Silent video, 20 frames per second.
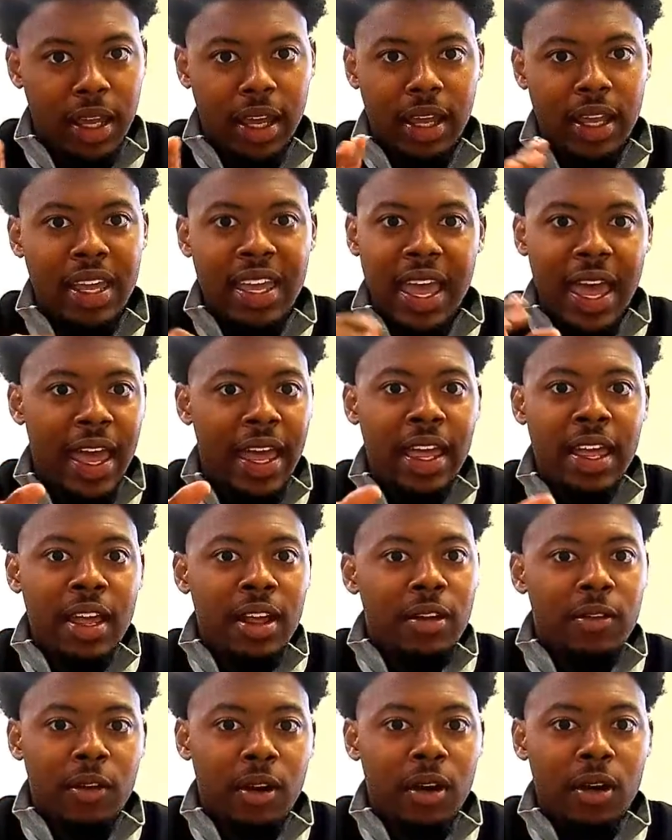He had
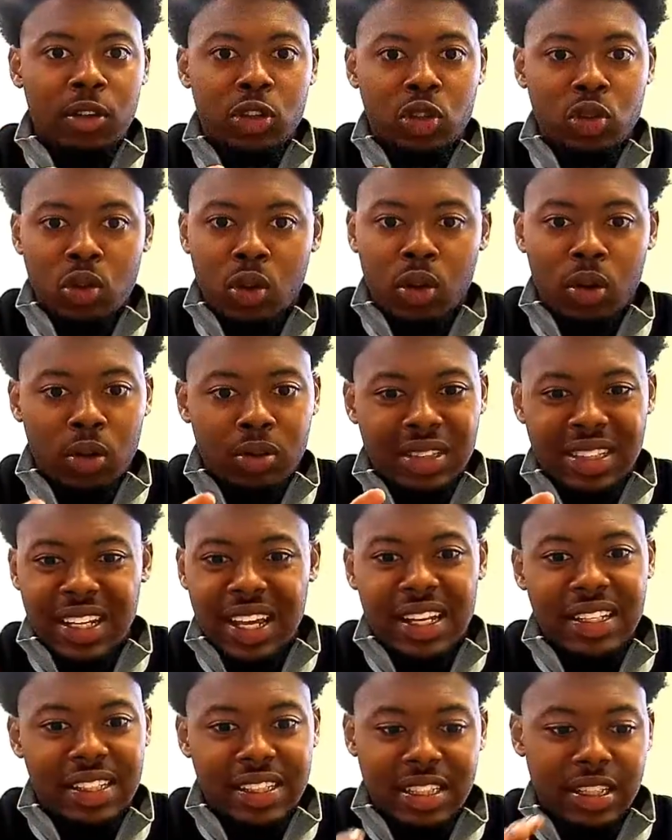
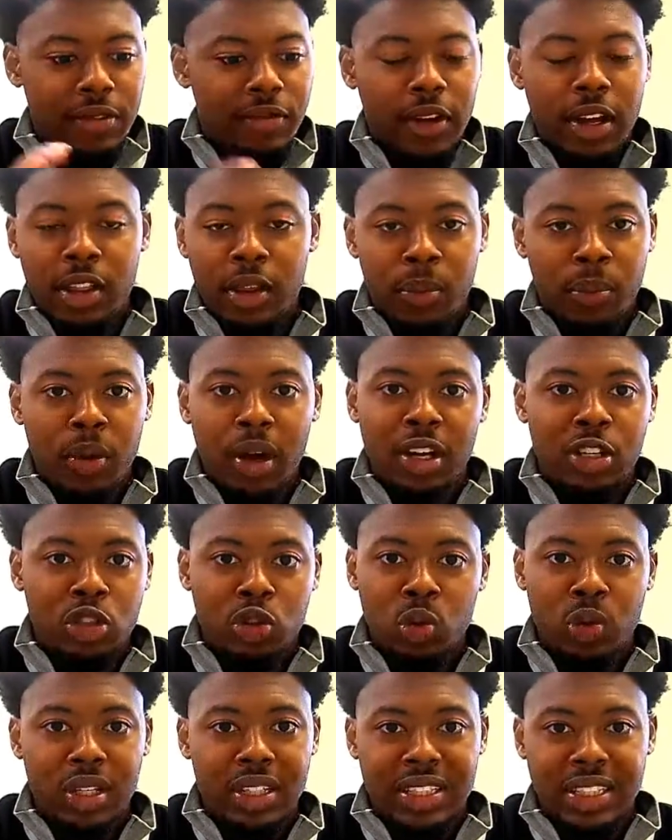dozens of other products doing
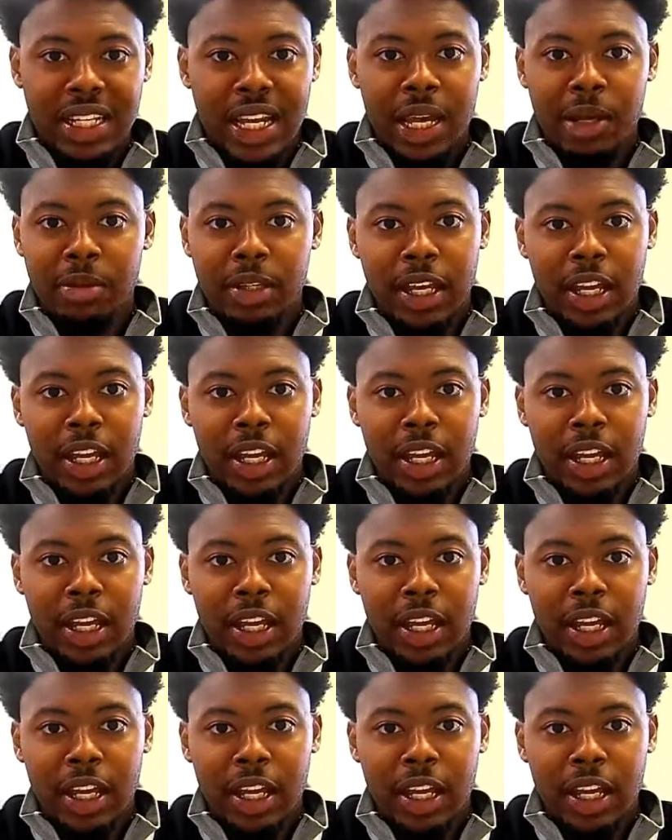the same thing.